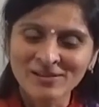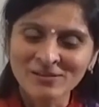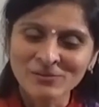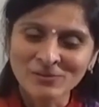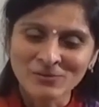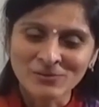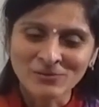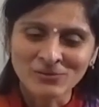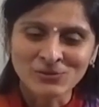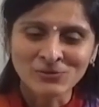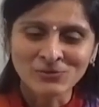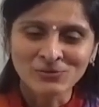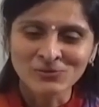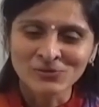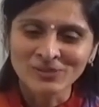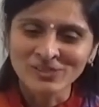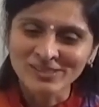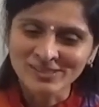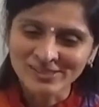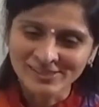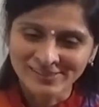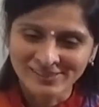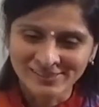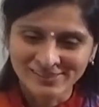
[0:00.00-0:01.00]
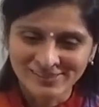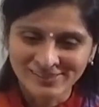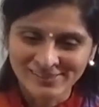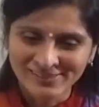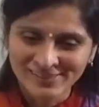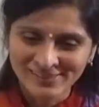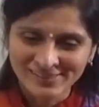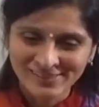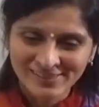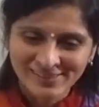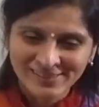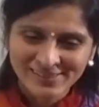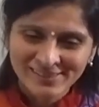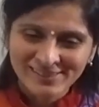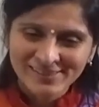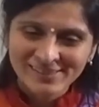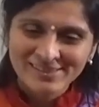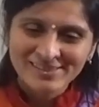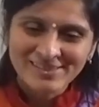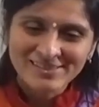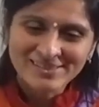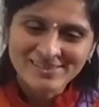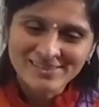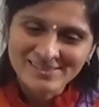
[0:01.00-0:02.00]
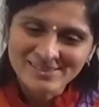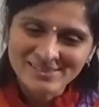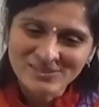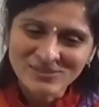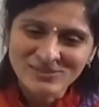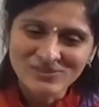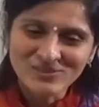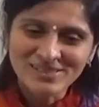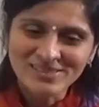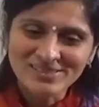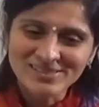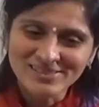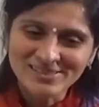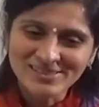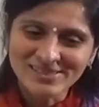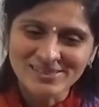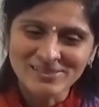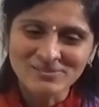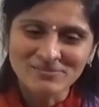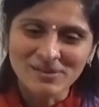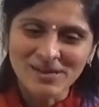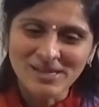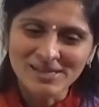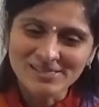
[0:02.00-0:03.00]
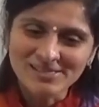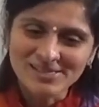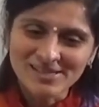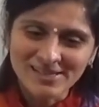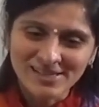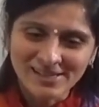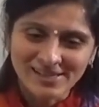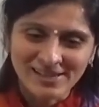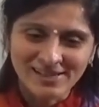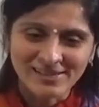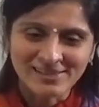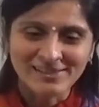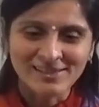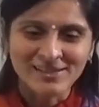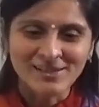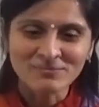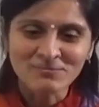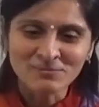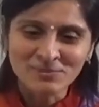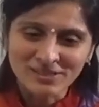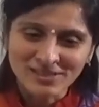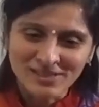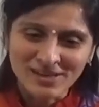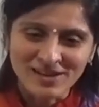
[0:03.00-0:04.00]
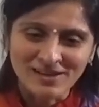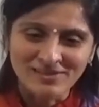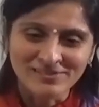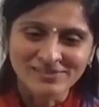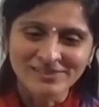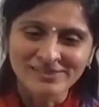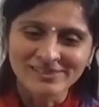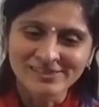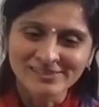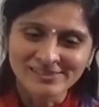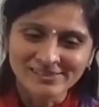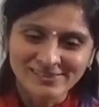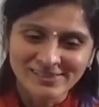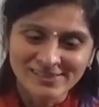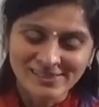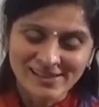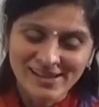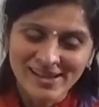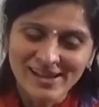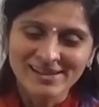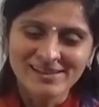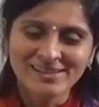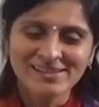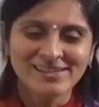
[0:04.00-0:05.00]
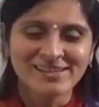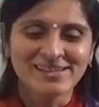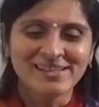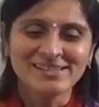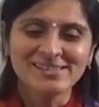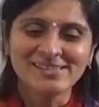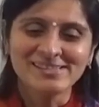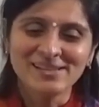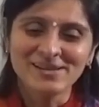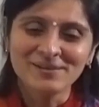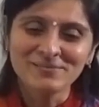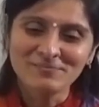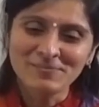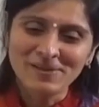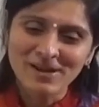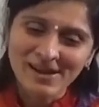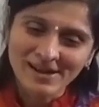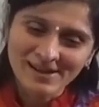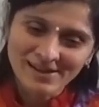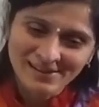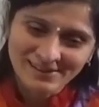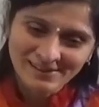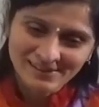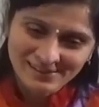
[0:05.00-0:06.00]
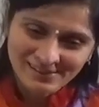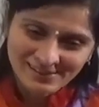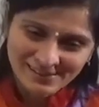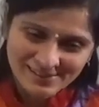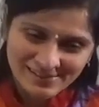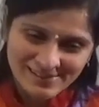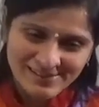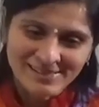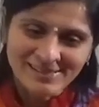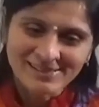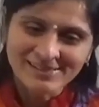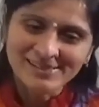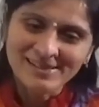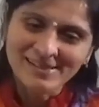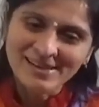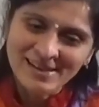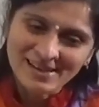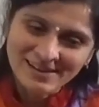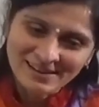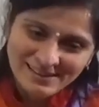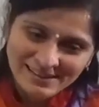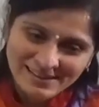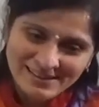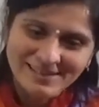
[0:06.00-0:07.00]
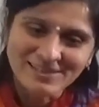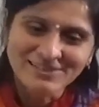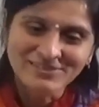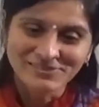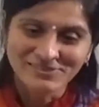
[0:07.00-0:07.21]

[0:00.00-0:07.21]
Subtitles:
go to work. The situation demands I get up, shower and dress up and eat and leave.